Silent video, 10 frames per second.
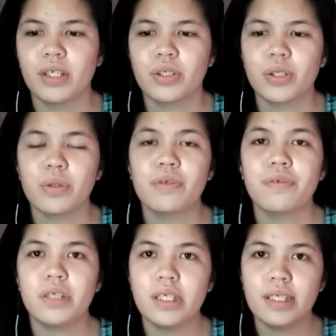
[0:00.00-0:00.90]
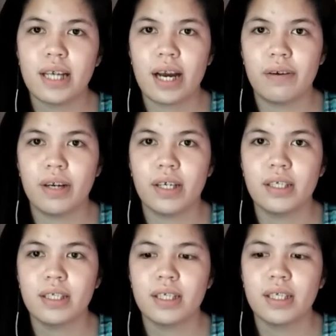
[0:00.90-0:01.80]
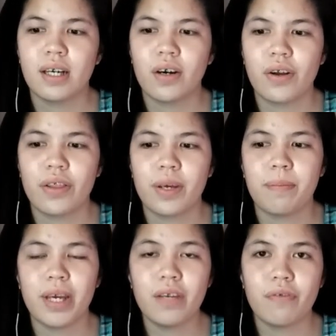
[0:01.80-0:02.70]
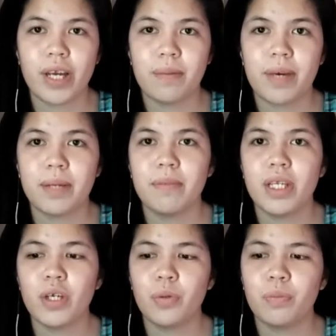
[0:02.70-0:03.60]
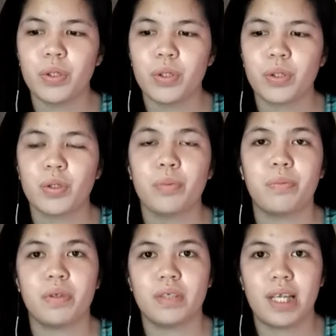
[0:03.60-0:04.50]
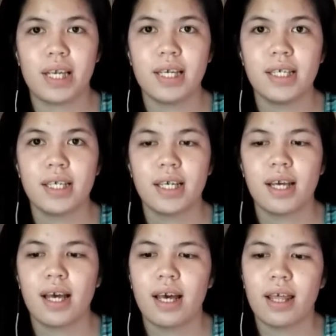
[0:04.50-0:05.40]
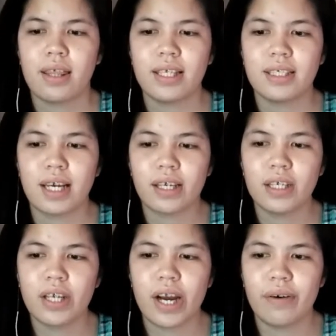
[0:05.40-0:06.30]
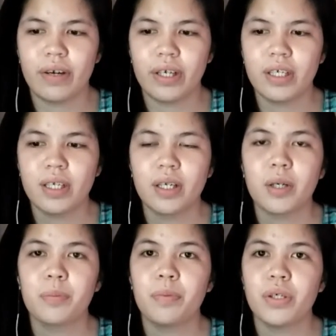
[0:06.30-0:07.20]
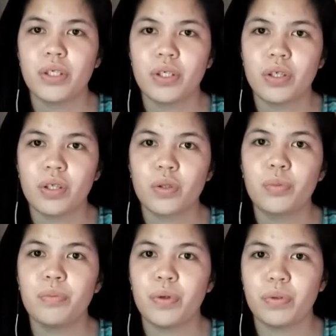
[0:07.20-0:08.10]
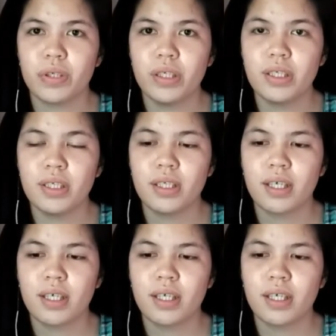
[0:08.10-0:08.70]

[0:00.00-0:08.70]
So the first era are the mainframe and mini-computer computing. The second era, personal computers.